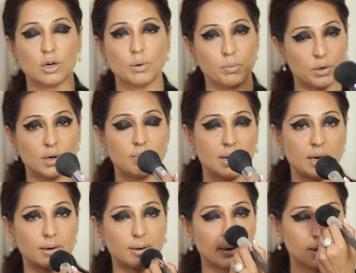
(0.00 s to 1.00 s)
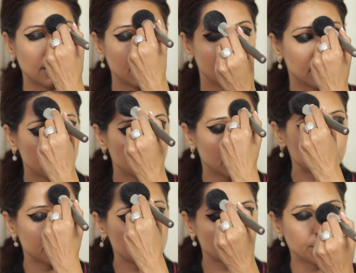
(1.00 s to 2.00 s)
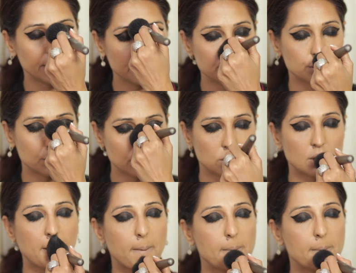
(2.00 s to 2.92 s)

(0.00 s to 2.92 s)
a beauty blender. So I'm just going to,